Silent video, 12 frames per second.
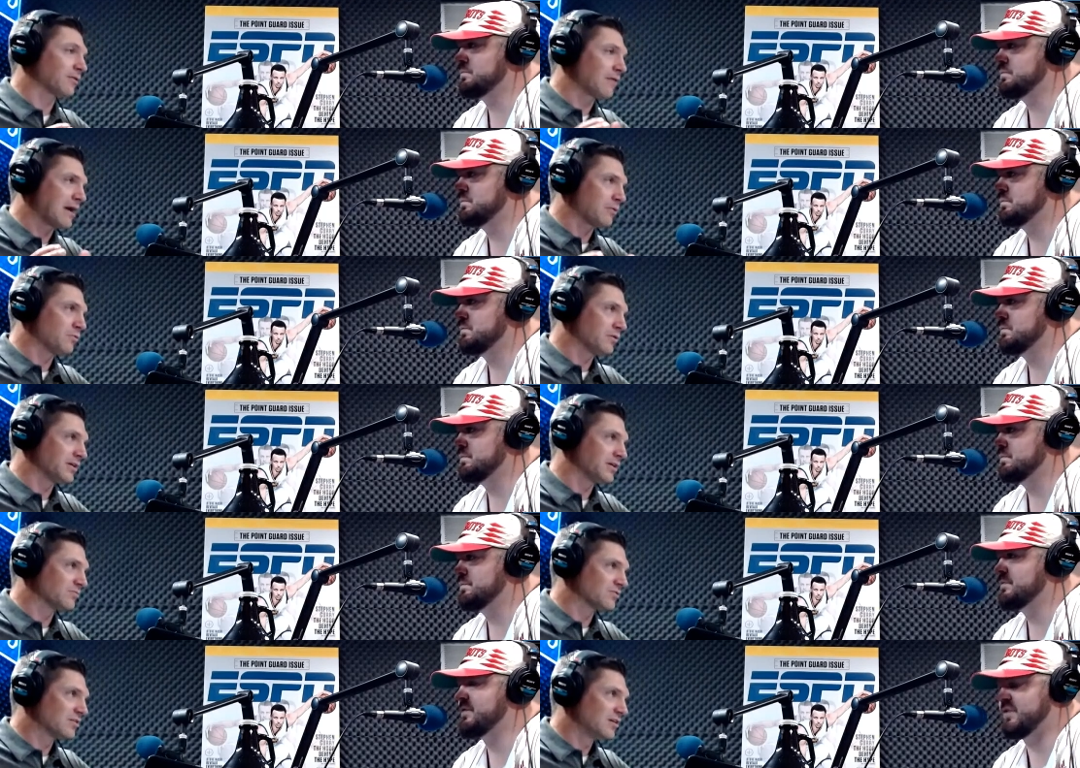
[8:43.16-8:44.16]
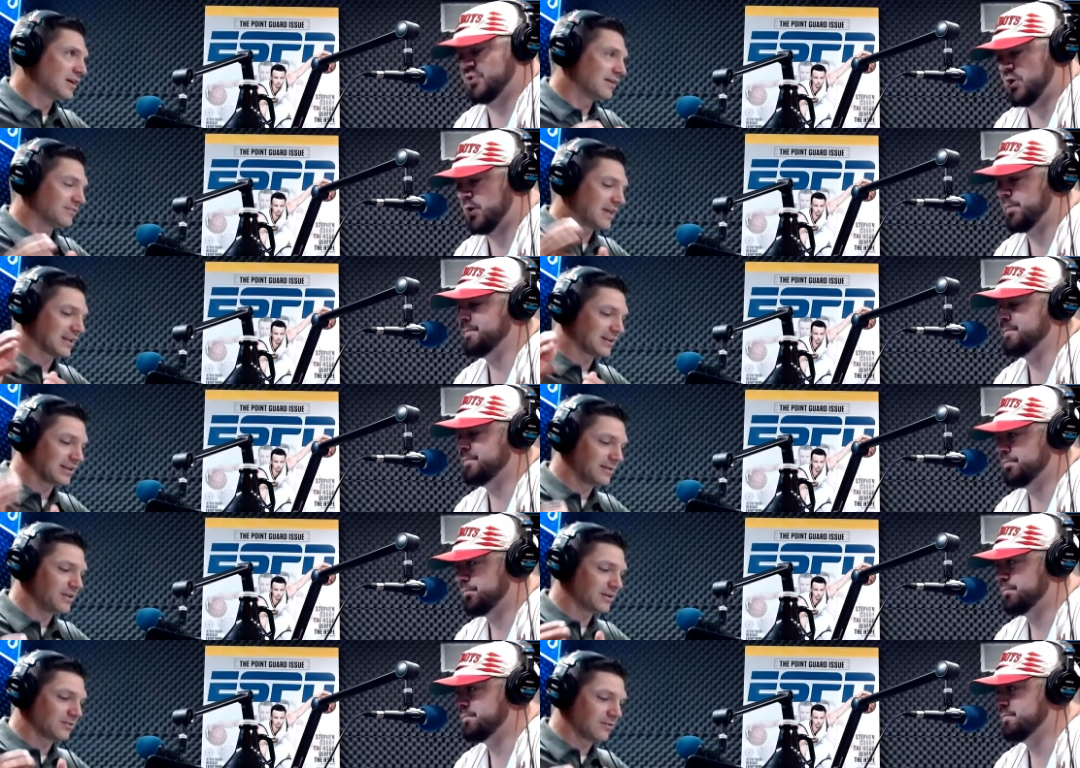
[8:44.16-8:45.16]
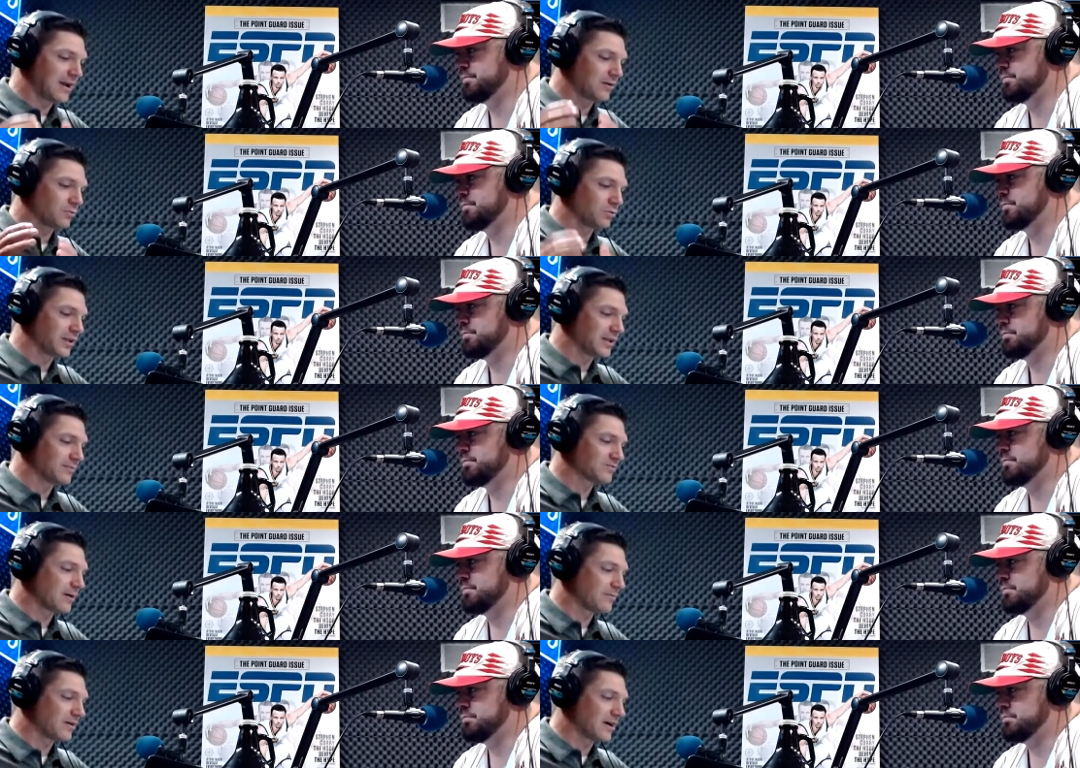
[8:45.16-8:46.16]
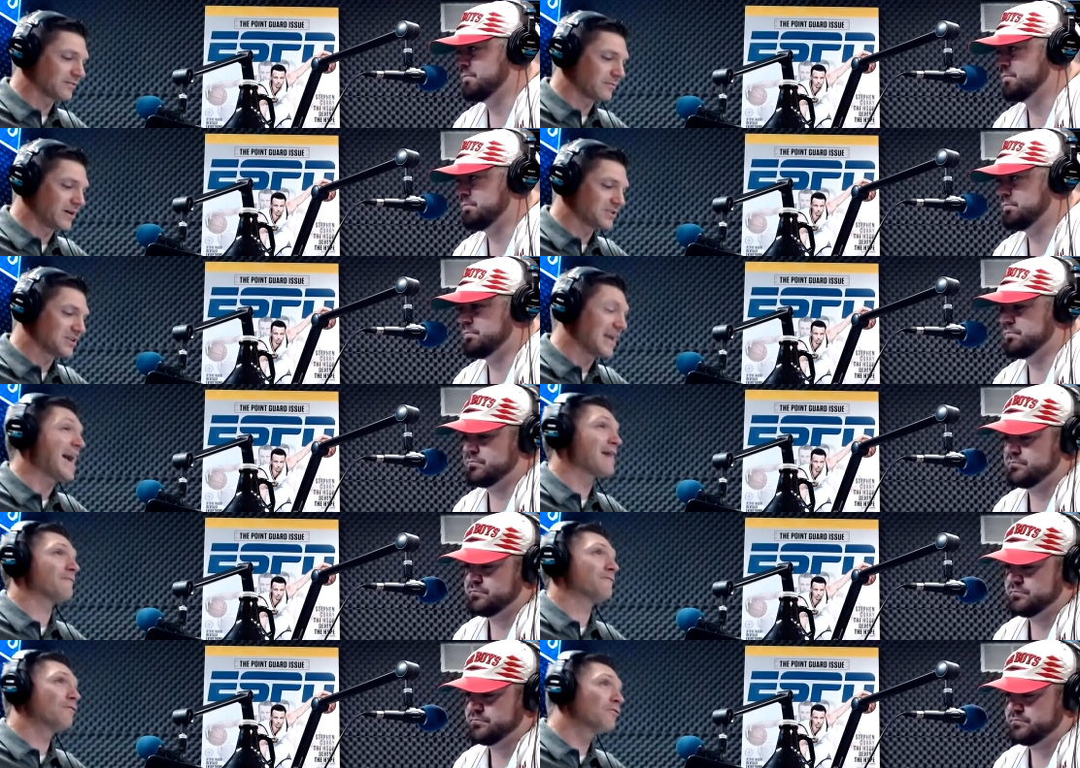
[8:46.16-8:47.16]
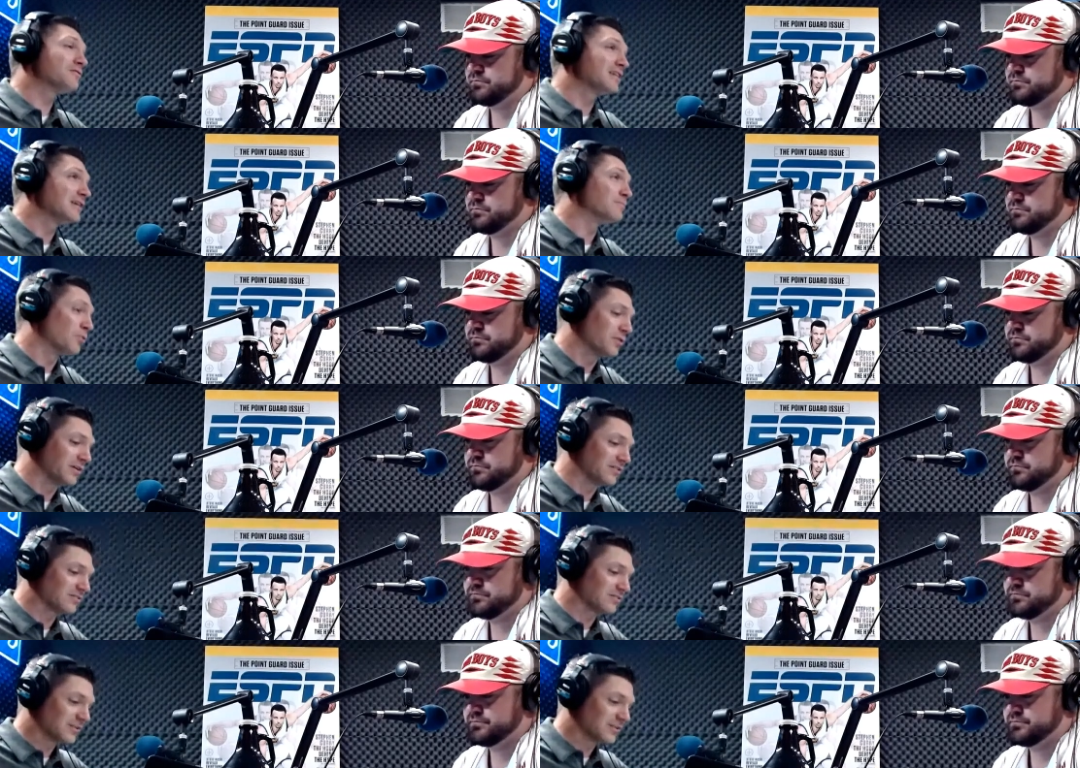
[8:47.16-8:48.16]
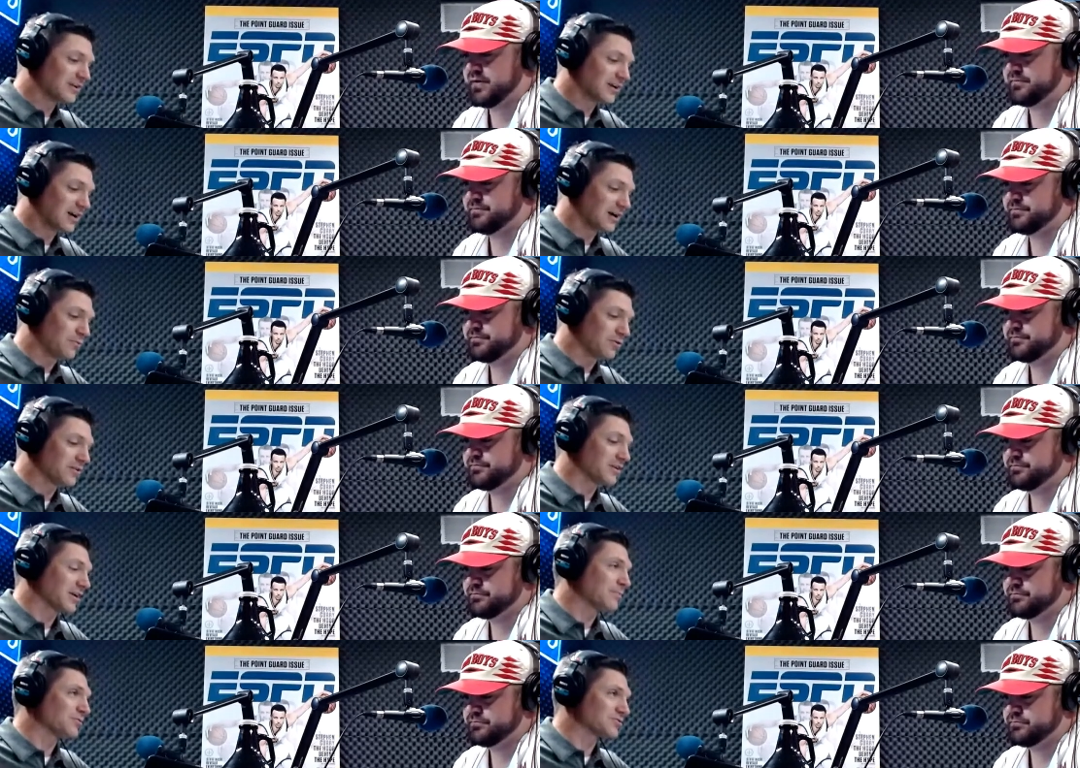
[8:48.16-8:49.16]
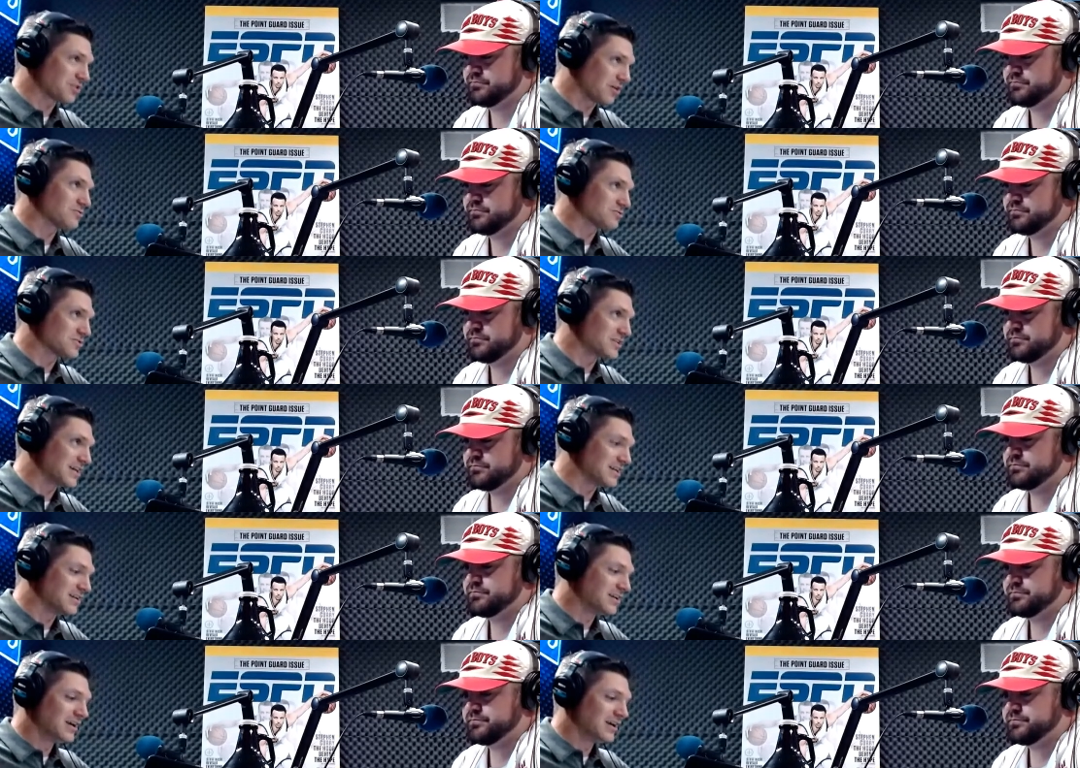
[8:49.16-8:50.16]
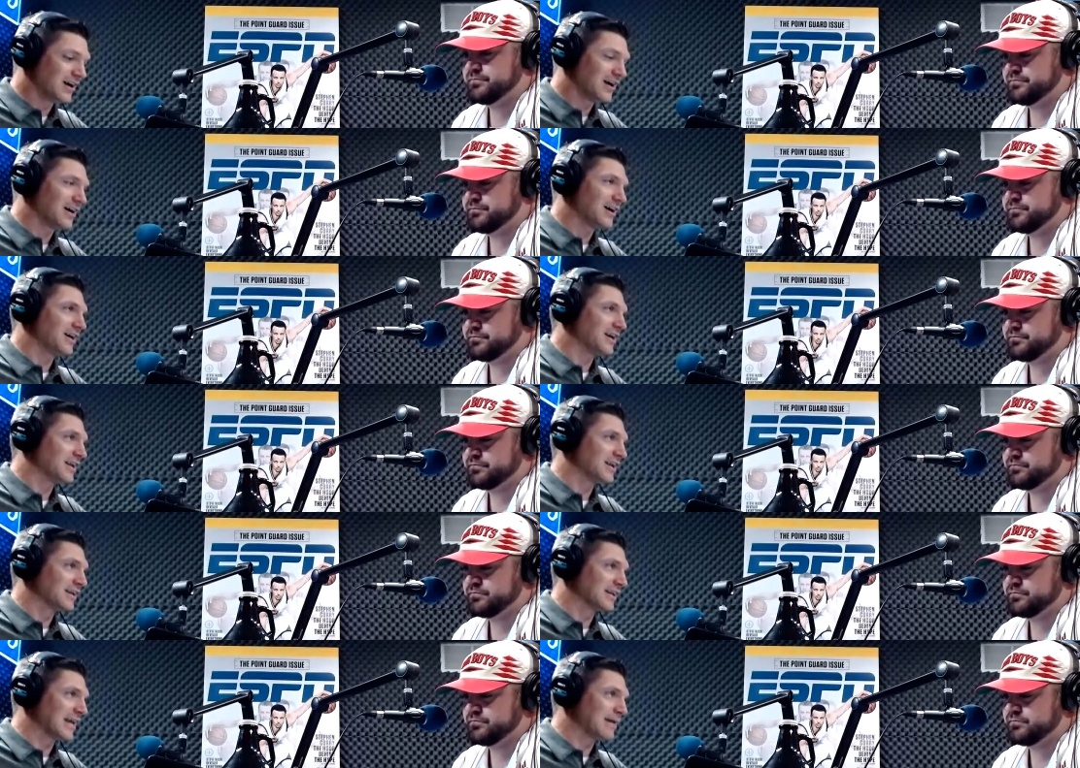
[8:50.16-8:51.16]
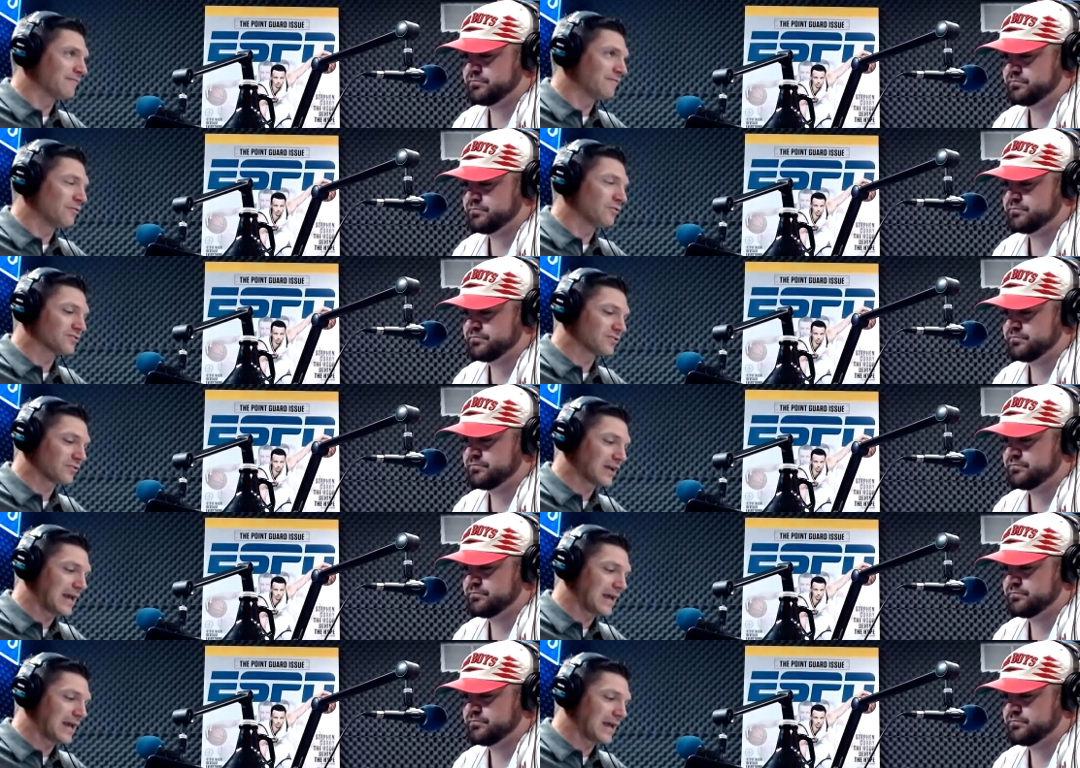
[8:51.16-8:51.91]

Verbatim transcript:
Speaker 1: Grant Williams. For sure. If they can limit Grant Williams coming off the bench. He had 14 points, more than a couple starters did in Game 4. So Game